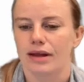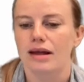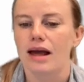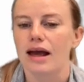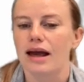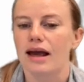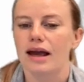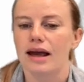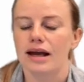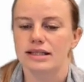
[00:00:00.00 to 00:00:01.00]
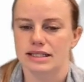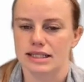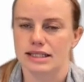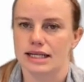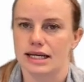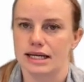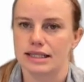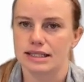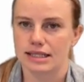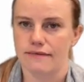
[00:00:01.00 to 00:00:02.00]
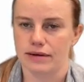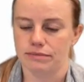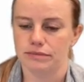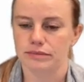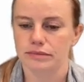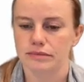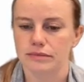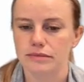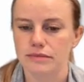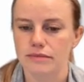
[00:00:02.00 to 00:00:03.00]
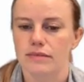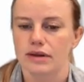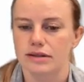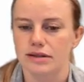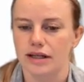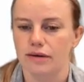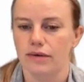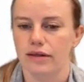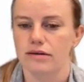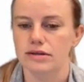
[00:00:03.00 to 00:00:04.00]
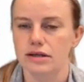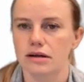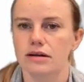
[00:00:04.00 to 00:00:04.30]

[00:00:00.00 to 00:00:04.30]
And 6 and 7. Let's look at where those are.